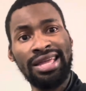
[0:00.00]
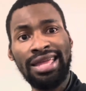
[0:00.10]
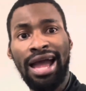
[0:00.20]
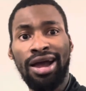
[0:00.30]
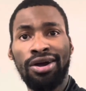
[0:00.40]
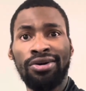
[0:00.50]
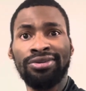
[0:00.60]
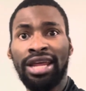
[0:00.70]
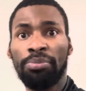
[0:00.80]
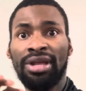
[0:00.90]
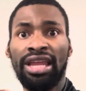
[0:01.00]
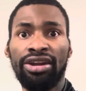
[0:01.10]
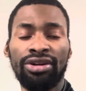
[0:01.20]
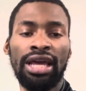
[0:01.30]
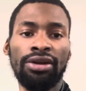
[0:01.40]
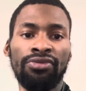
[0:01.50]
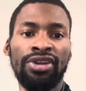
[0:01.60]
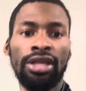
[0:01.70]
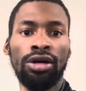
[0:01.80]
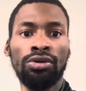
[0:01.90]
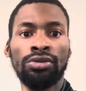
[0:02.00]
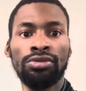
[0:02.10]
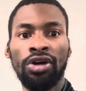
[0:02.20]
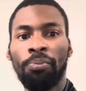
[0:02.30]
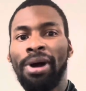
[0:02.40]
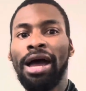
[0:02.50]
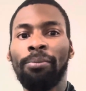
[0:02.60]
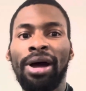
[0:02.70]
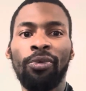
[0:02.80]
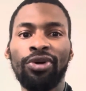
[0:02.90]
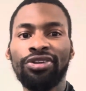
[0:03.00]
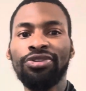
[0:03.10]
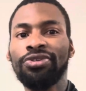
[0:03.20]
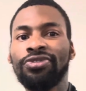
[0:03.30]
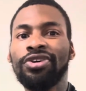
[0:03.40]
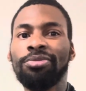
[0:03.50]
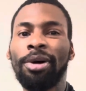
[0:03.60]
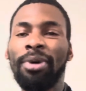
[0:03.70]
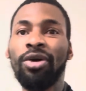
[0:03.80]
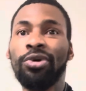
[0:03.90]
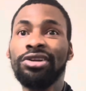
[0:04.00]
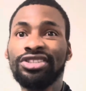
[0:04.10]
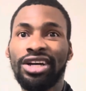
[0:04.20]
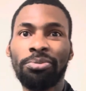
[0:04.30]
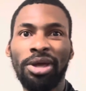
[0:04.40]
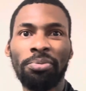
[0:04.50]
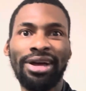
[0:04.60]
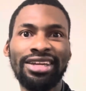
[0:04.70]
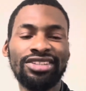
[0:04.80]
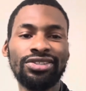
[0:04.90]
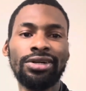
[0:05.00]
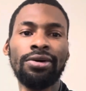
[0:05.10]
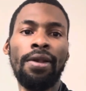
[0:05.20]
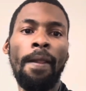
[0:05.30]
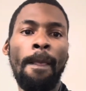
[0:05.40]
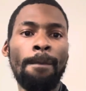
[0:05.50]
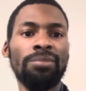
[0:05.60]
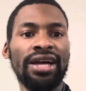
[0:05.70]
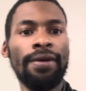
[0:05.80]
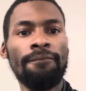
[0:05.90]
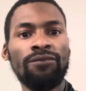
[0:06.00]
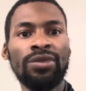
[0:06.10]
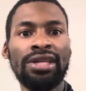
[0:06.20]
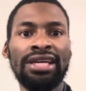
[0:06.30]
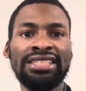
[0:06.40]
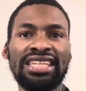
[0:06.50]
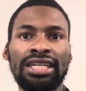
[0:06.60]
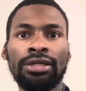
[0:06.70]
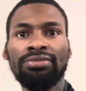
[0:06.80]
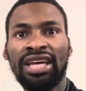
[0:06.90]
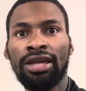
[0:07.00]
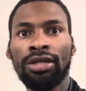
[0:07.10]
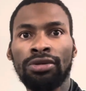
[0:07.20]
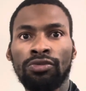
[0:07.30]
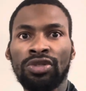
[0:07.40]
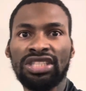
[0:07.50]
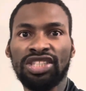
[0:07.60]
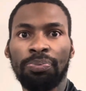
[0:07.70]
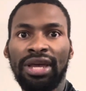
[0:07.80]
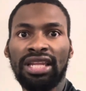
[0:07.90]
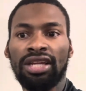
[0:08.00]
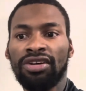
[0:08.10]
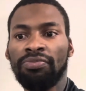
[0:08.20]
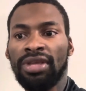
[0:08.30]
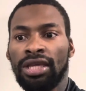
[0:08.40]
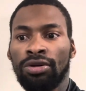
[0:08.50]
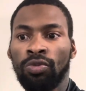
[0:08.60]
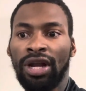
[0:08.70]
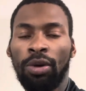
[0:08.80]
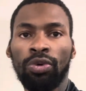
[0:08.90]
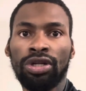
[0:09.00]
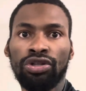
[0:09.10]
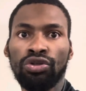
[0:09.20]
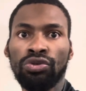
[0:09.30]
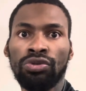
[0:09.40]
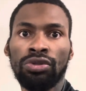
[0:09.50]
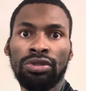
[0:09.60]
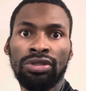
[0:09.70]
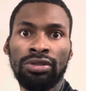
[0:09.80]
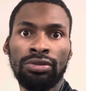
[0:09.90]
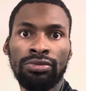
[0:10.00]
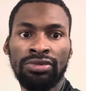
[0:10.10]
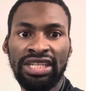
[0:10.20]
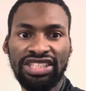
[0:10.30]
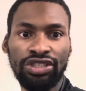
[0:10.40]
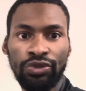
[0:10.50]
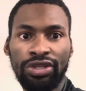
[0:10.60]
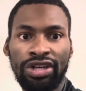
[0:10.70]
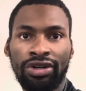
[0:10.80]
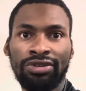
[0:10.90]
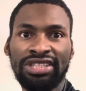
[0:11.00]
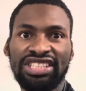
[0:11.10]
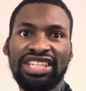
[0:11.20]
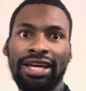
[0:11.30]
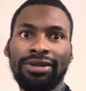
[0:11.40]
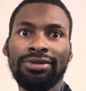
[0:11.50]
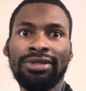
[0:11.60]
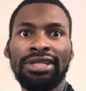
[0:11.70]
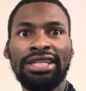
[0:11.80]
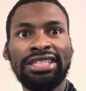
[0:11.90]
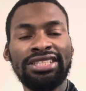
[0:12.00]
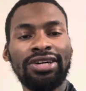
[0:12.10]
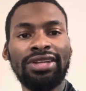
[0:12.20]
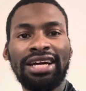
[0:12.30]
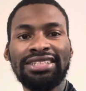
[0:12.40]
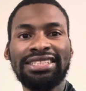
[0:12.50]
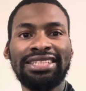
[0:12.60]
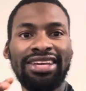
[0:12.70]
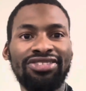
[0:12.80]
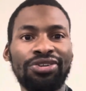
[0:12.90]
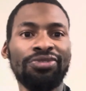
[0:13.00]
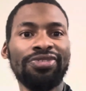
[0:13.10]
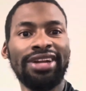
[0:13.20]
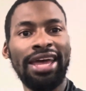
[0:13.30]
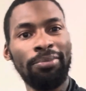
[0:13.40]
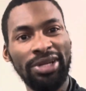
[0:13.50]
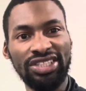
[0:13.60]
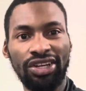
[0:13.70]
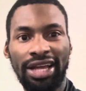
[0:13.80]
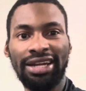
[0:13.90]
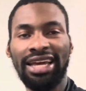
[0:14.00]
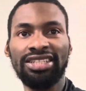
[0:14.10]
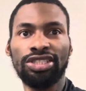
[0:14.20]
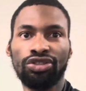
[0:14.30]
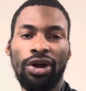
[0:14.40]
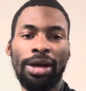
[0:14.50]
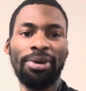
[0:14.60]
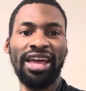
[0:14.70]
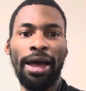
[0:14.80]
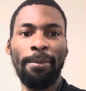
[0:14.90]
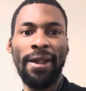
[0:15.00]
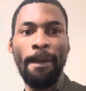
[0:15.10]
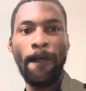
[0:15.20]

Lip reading: y'all, that'll be later down the video. Don't mind my work uniform. I'm at work trying to make my intro. But it's an update, what's expected of me, what I want to do this new year on this channel. So, y'all just stay tuned for that. Make sure y'all like, subscribe, and comment.